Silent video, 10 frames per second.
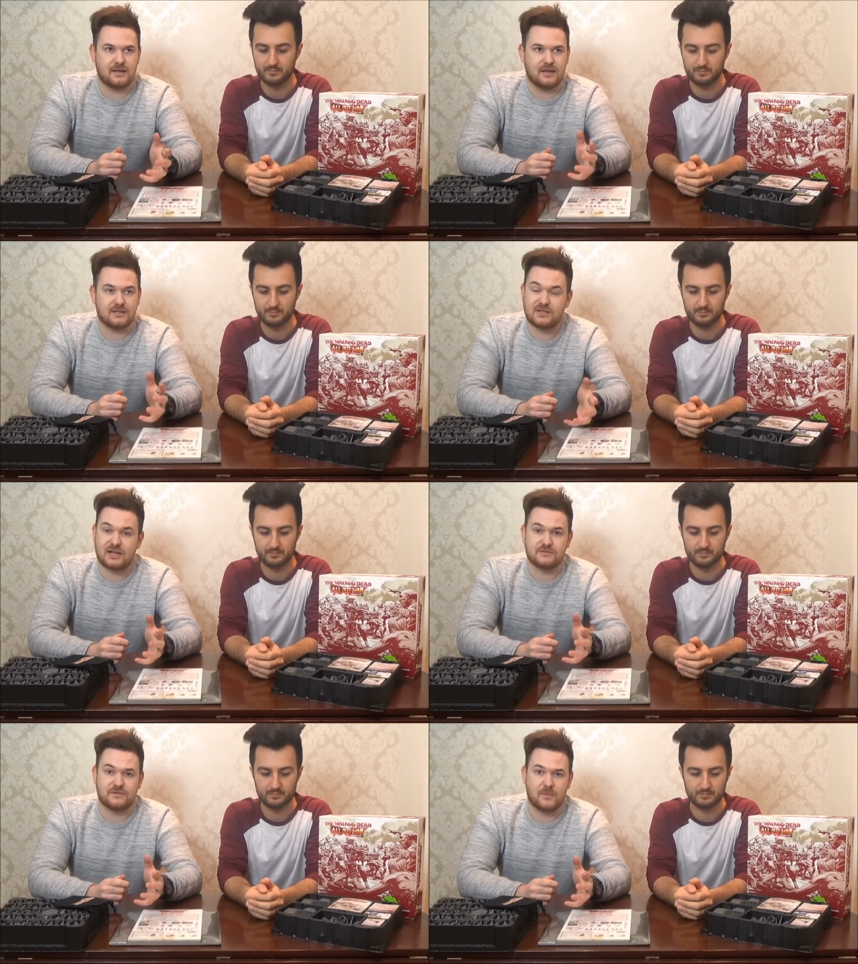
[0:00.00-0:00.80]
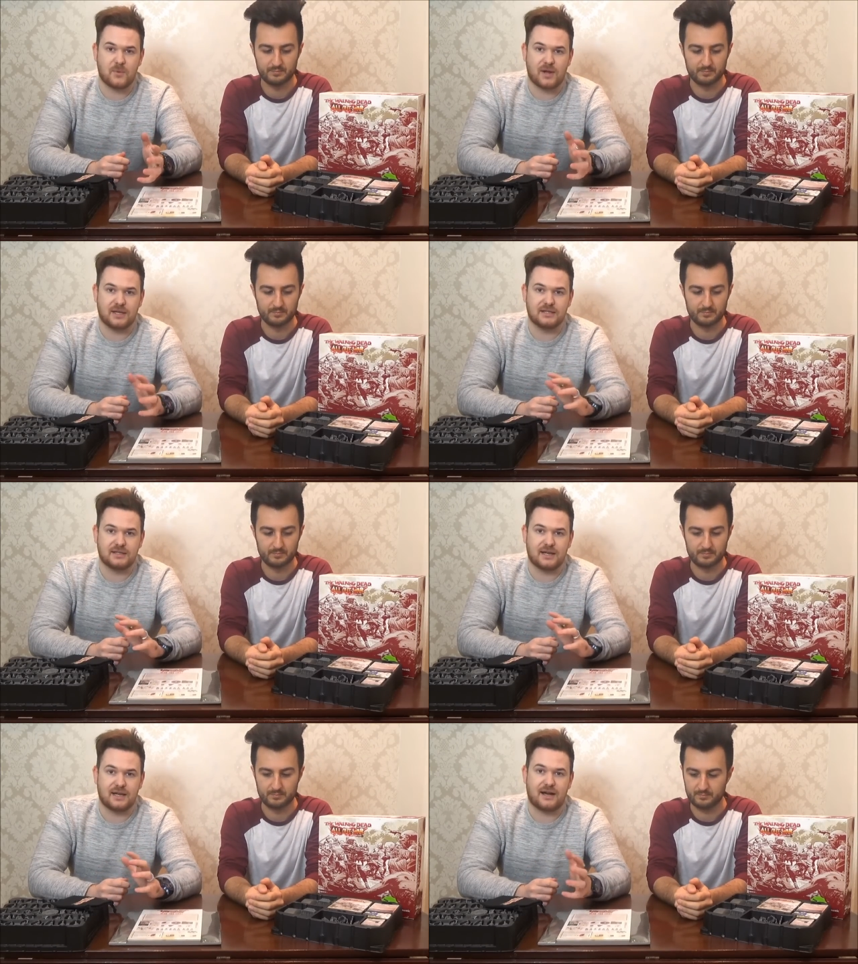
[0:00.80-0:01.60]
Speaker 1: uh, start of February
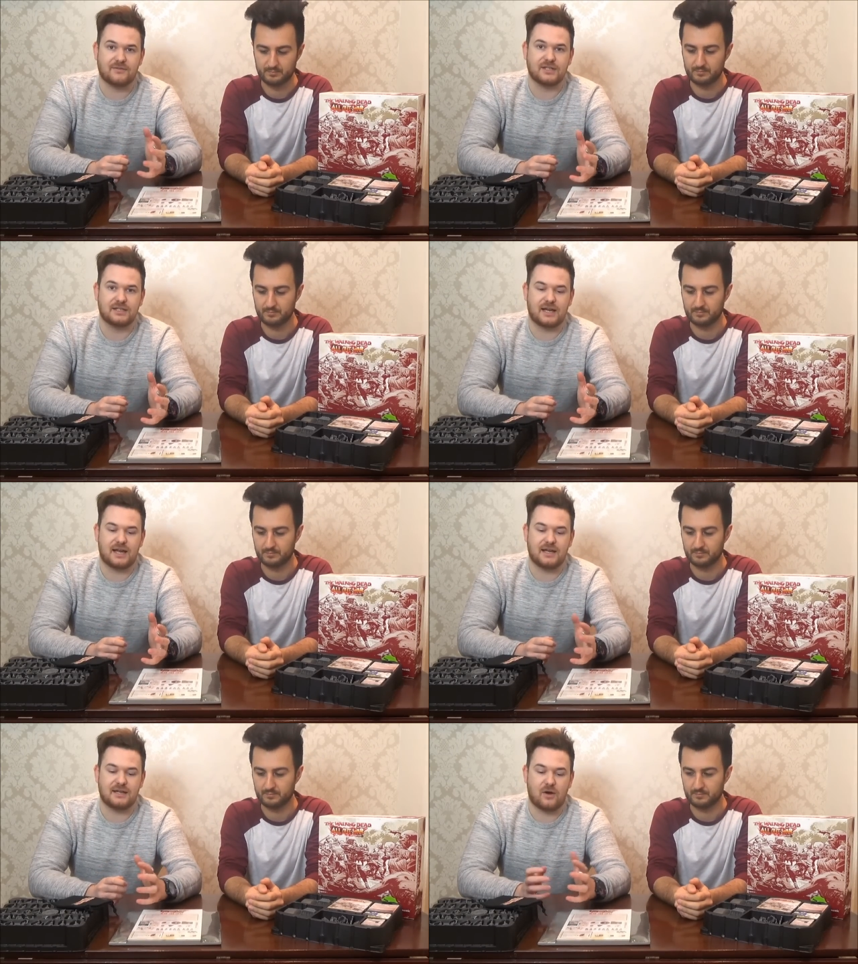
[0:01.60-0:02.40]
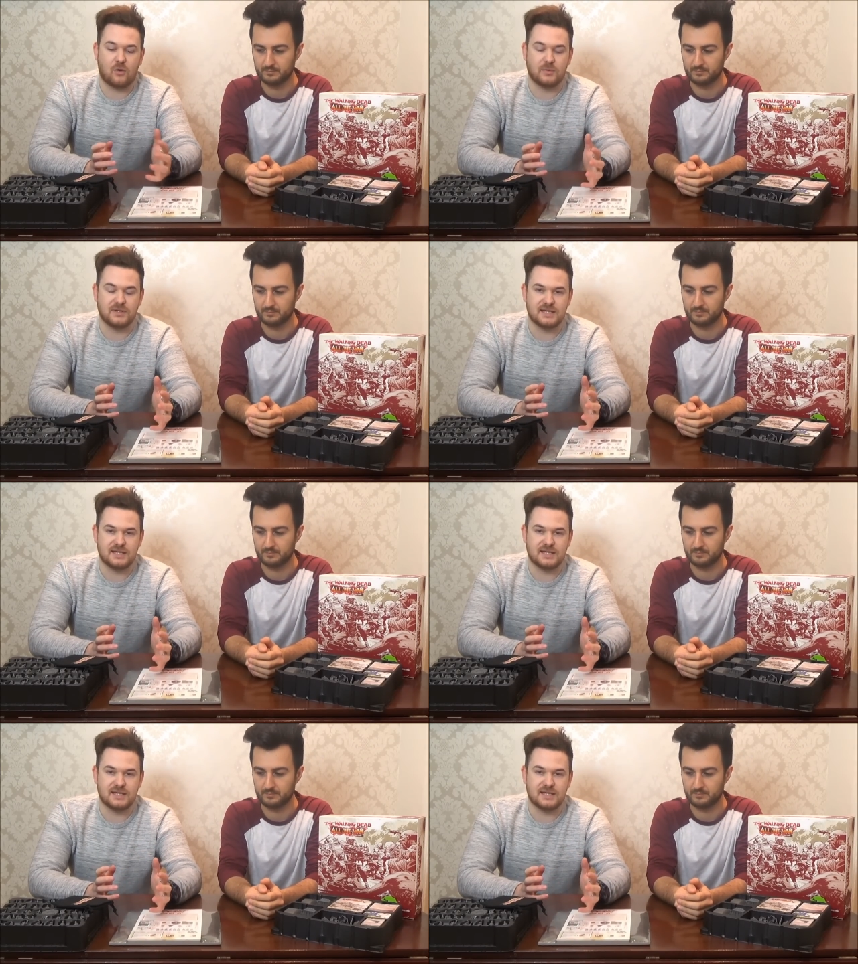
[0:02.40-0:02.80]
they're having a open